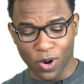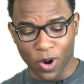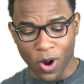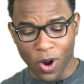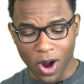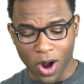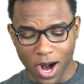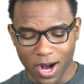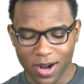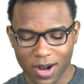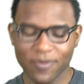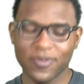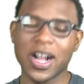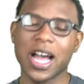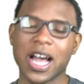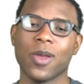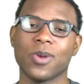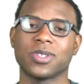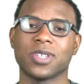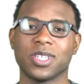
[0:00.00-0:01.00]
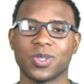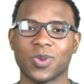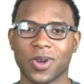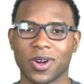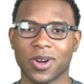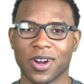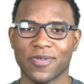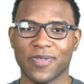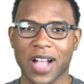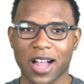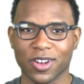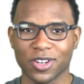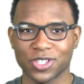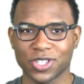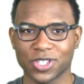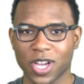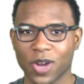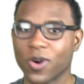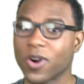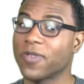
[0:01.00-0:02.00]
Or follow us on Twitter at Fowler
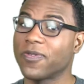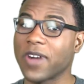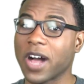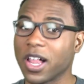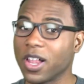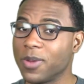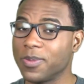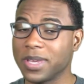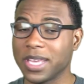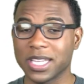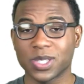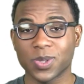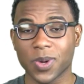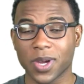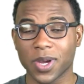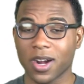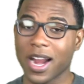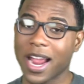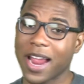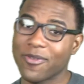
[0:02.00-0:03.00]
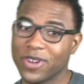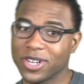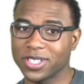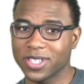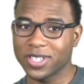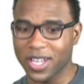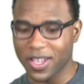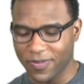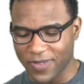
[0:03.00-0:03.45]
Show, or follow me at Twitter at Richard A.